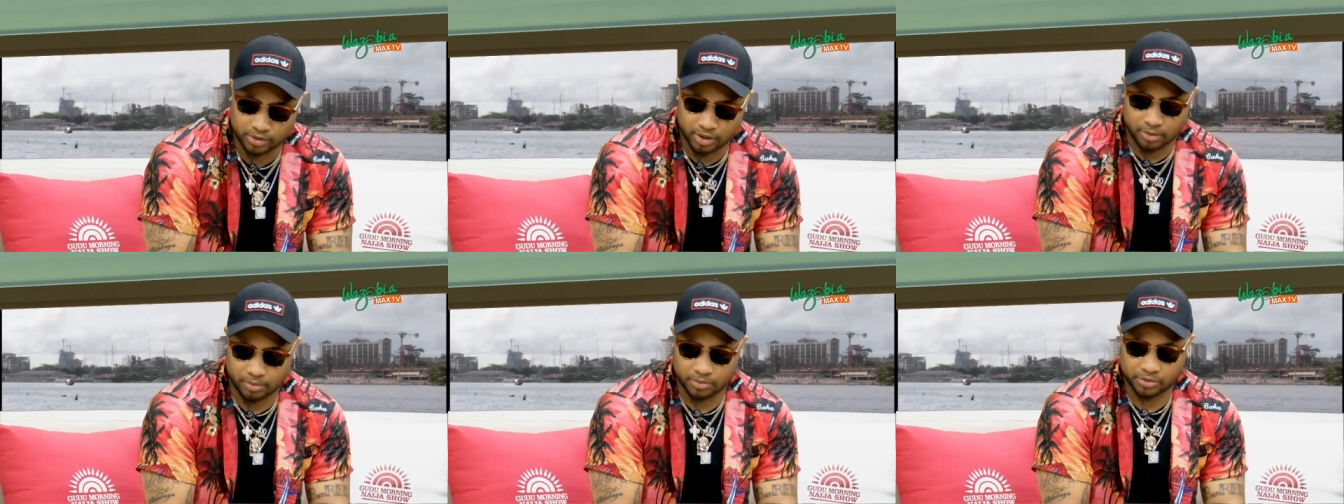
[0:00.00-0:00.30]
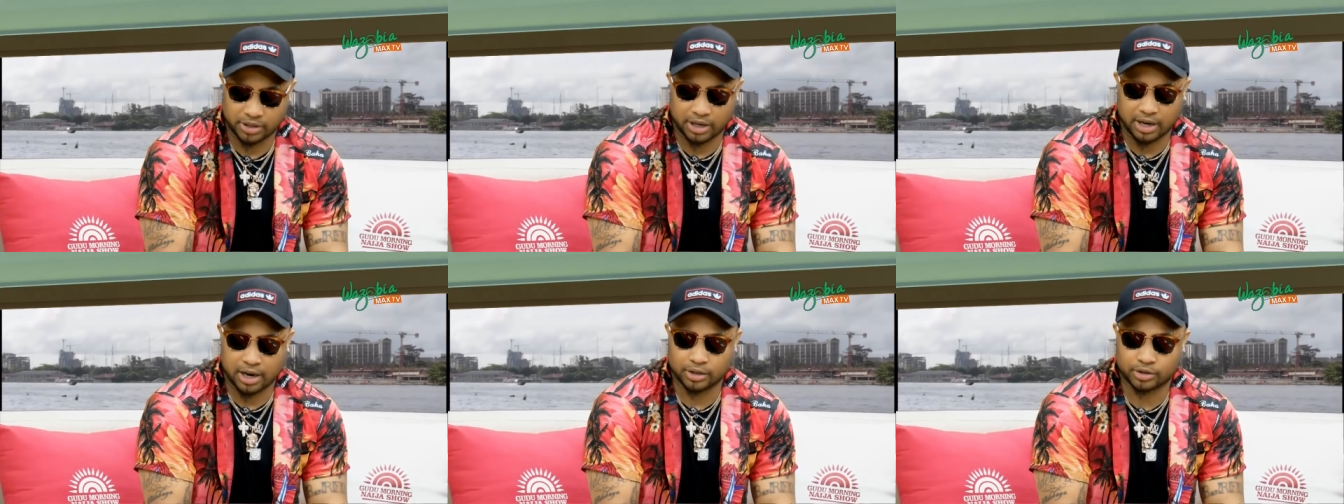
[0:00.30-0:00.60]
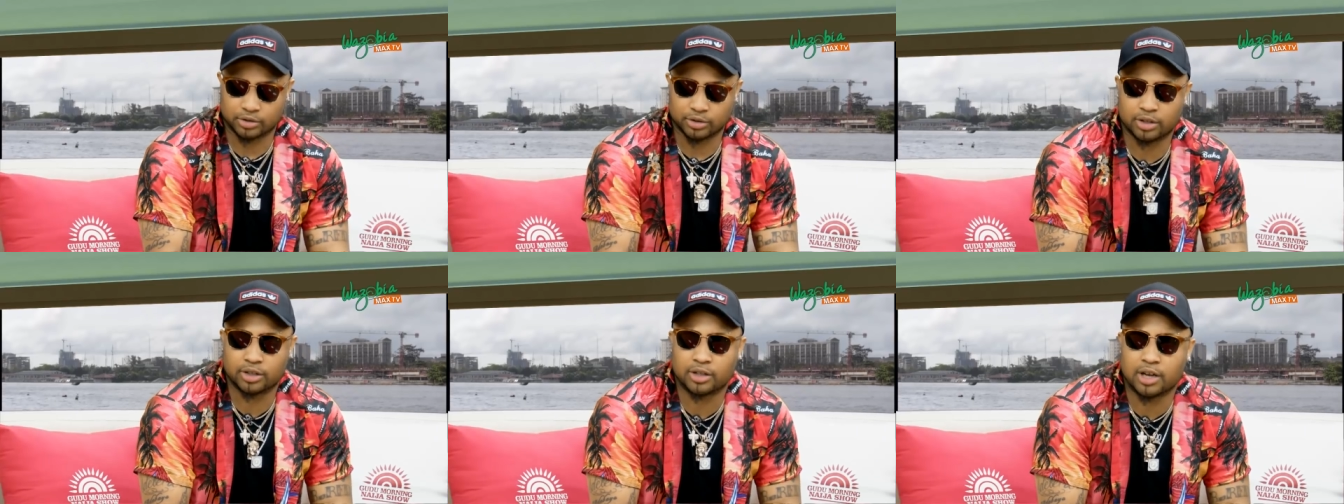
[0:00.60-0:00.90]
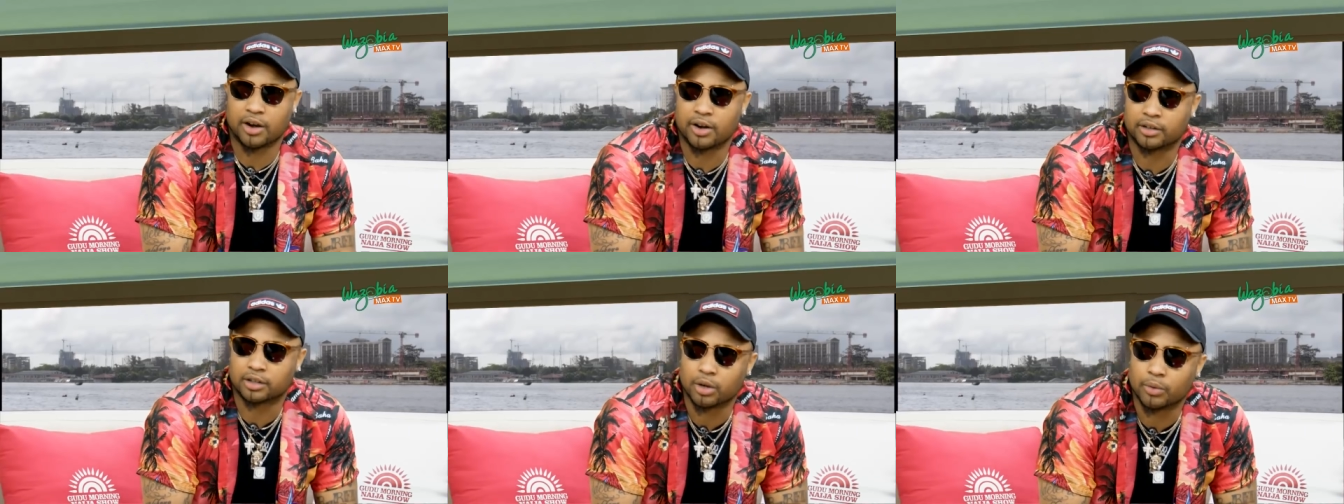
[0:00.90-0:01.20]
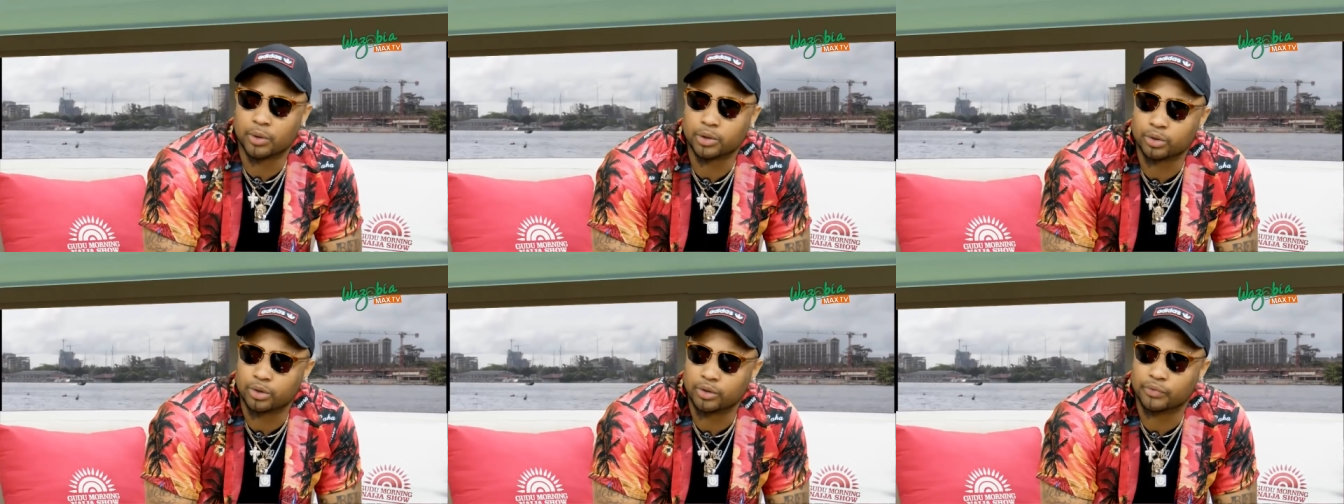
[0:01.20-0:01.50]
um, shout out to the director
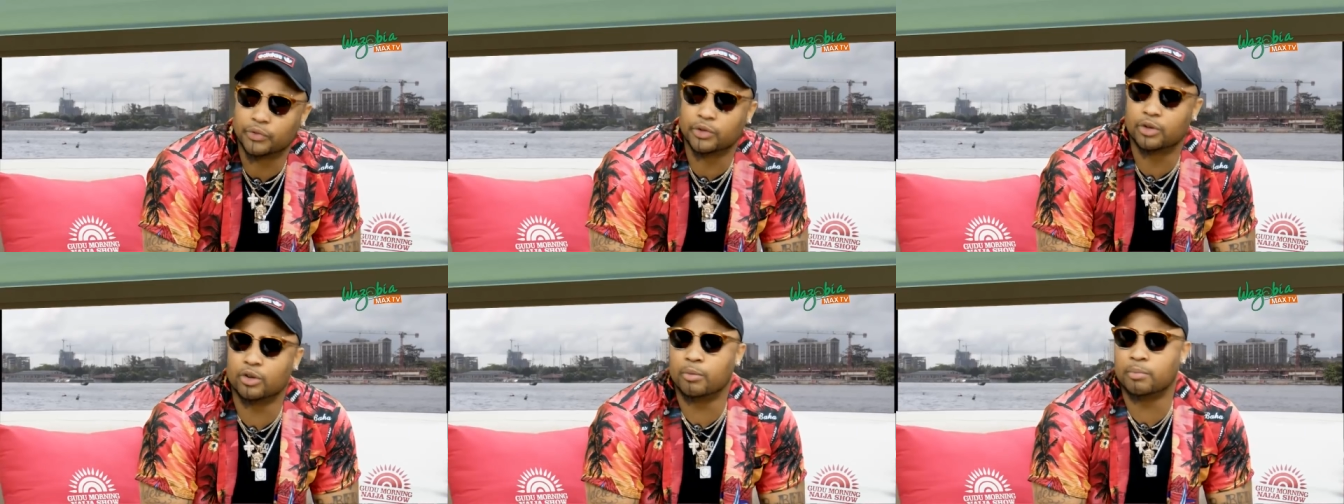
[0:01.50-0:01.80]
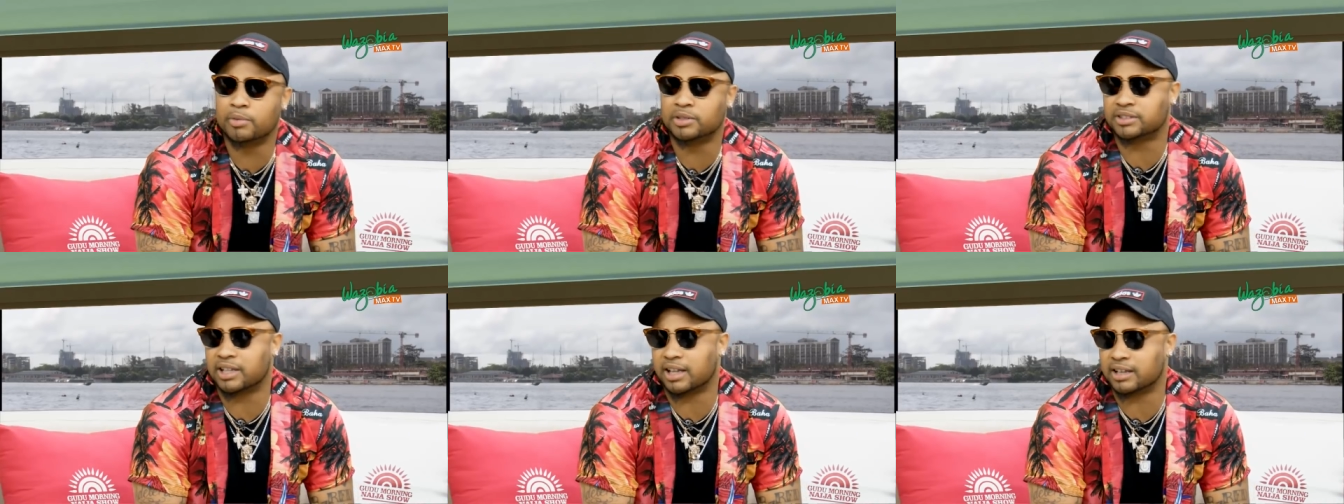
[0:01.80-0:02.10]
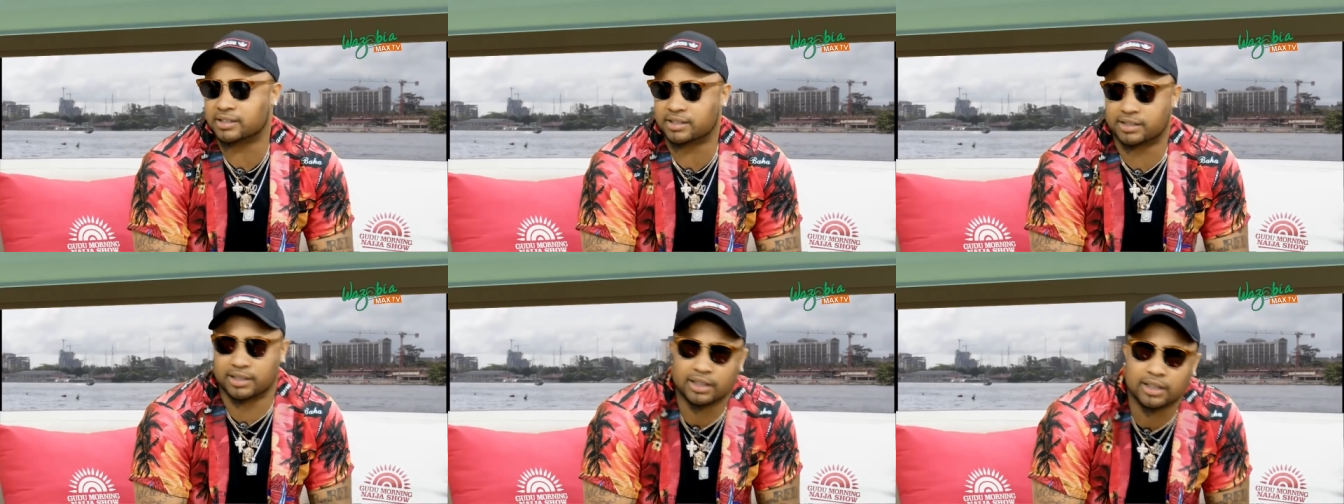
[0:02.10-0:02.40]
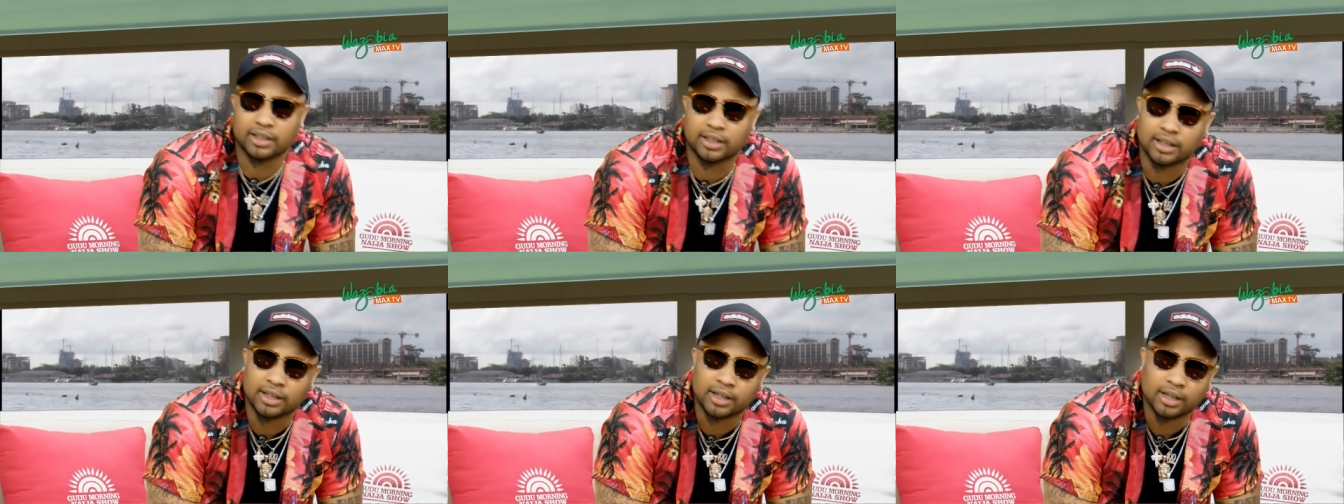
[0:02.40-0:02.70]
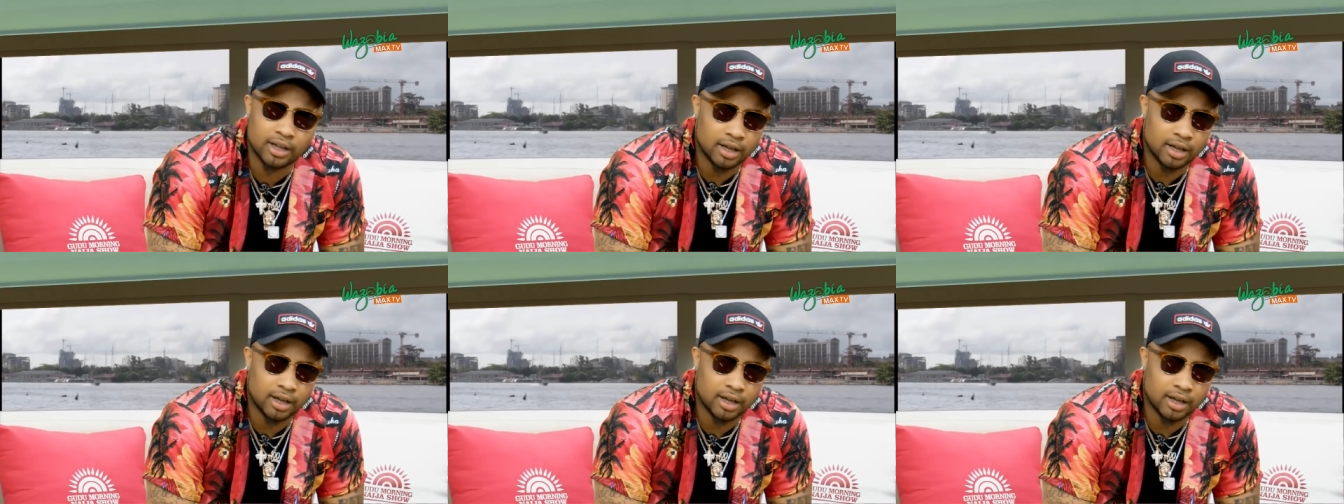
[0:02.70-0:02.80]
who did the video, Mister C.